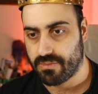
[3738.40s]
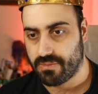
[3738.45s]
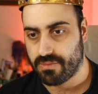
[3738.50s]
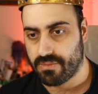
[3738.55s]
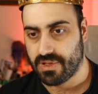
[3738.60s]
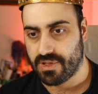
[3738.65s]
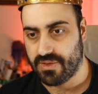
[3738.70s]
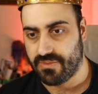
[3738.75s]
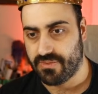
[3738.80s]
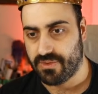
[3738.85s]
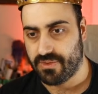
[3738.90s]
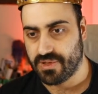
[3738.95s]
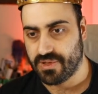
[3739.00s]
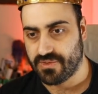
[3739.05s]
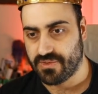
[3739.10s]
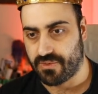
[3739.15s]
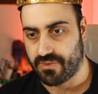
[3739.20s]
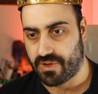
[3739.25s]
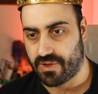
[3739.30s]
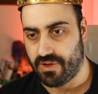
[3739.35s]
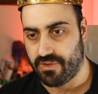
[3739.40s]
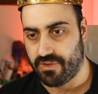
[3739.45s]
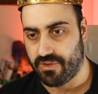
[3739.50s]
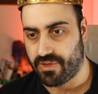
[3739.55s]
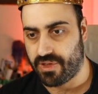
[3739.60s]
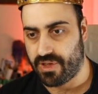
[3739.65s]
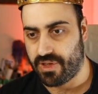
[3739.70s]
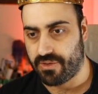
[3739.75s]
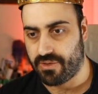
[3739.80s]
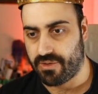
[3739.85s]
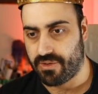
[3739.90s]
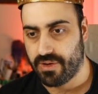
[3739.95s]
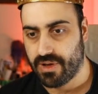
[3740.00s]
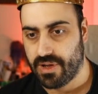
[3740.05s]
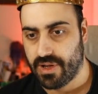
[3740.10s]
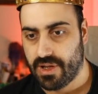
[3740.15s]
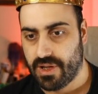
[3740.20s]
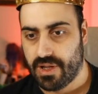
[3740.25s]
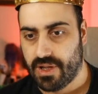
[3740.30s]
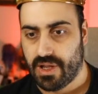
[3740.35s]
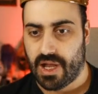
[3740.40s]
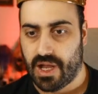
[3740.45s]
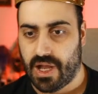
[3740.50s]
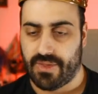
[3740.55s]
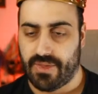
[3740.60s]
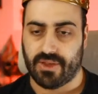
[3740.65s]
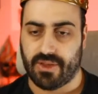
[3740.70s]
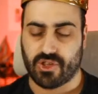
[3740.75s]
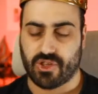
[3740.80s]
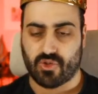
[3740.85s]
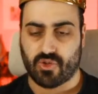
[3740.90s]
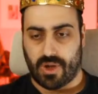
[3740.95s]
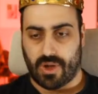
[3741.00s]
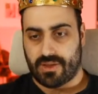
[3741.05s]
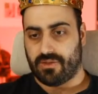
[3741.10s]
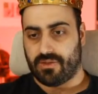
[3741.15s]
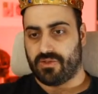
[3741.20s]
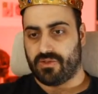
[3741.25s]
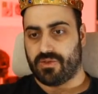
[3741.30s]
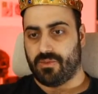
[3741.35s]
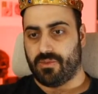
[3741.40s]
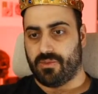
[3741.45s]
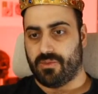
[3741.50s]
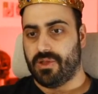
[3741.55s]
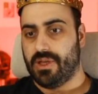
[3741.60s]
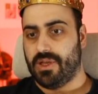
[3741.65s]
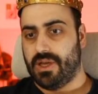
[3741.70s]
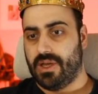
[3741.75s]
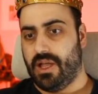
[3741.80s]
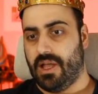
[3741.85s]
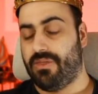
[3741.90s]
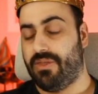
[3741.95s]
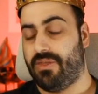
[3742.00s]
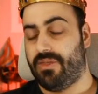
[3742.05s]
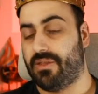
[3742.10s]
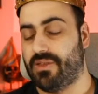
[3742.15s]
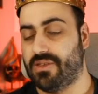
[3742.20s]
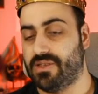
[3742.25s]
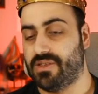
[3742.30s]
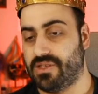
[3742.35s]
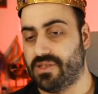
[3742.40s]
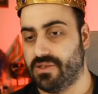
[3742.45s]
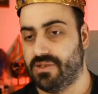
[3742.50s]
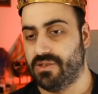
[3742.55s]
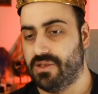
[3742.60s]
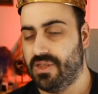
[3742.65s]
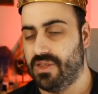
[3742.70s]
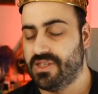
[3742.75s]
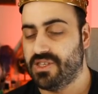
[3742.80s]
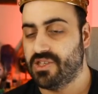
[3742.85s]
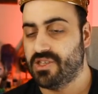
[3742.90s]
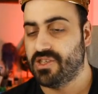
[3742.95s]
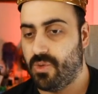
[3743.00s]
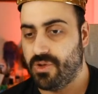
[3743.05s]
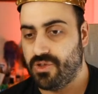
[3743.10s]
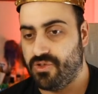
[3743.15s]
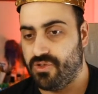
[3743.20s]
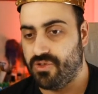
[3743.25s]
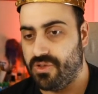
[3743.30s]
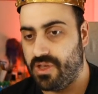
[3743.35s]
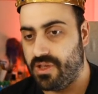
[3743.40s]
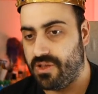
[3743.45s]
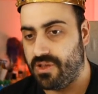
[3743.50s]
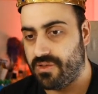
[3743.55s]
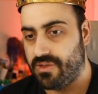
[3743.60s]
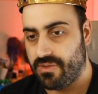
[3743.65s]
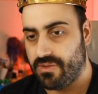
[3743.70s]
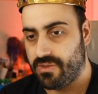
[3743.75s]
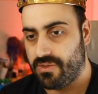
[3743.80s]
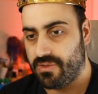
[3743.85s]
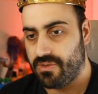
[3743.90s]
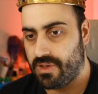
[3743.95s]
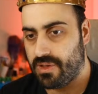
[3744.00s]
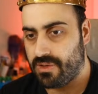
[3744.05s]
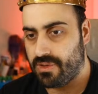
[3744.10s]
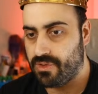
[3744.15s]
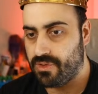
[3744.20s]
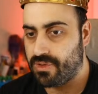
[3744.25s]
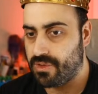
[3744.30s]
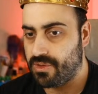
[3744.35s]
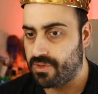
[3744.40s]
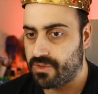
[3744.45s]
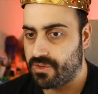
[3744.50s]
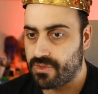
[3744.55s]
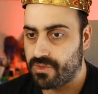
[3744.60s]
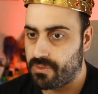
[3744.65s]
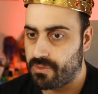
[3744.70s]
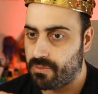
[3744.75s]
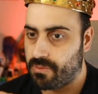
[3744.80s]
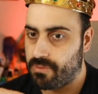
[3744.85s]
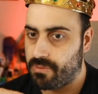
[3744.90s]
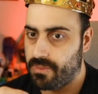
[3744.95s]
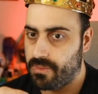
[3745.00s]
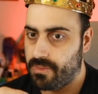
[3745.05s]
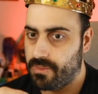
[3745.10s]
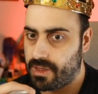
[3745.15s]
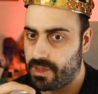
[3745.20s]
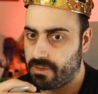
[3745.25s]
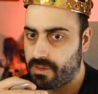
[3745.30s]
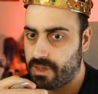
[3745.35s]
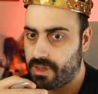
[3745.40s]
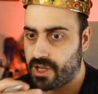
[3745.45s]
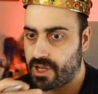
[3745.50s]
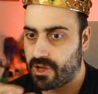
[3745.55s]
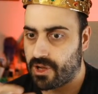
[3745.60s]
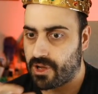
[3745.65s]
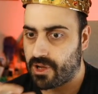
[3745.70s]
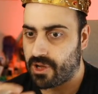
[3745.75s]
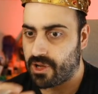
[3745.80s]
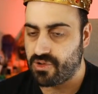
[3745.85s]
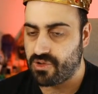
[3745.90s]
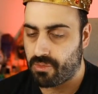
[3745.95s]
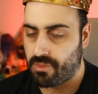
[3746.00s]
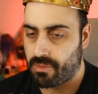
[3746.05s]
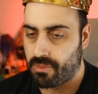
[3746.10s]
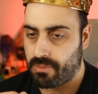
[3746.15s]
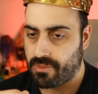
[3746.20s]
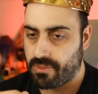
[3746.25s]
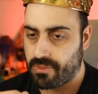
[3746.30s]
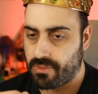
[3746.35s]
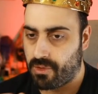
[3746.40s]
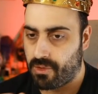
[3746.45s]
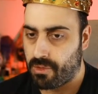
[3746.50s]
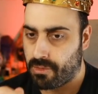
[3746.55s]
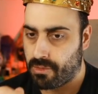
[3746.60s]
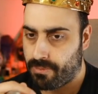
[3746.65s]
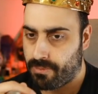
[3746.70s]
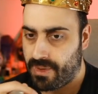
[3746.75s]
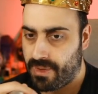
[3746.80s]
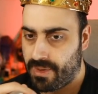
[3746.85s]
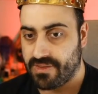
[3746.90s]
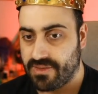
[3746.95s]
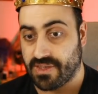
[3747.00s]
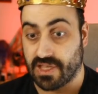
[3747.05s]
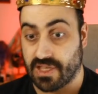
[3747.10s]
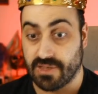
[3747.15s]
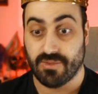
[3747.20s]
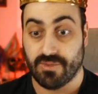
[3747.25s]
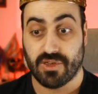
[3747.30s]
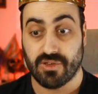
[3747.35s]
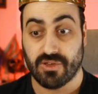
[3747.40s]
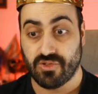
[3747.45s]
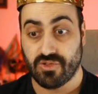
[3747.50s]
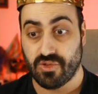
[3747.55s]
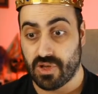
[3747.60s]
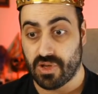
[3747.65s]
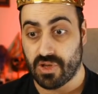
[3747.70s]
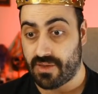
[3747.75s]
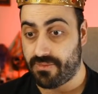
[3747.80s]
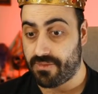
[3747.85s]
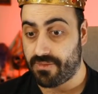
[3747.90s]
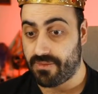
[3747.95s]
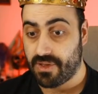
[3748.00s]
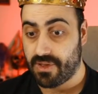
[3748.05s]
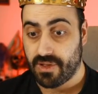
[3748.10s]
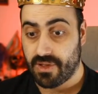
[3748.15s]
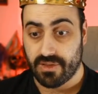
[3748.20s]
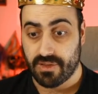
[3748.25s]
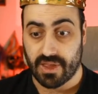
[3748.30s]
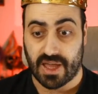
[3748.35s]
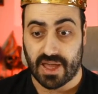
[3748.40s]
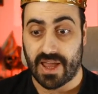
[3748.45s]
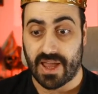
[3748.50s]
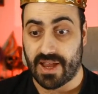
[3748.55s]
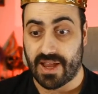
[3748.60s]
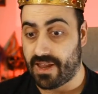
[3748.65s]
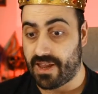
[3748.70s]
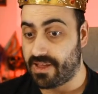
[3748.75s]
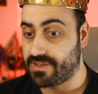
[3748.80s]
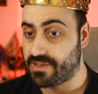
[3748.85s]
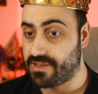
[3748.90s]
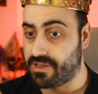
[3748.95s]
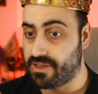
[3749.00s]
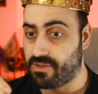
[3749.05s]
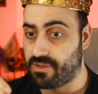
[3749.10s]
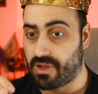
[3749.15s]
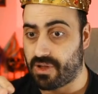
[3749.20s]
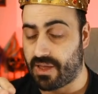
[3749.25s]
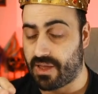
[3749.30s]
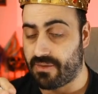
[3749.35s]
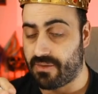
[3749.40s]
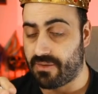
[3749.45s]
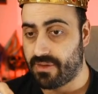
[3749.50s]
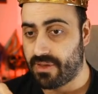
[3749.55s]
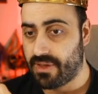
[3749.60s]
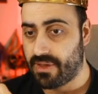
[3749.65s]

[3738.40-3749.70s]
the difference from here to here, I think, is quite notable, and I think this is what you need to do to increase your painting skills, because you have the highlights and you have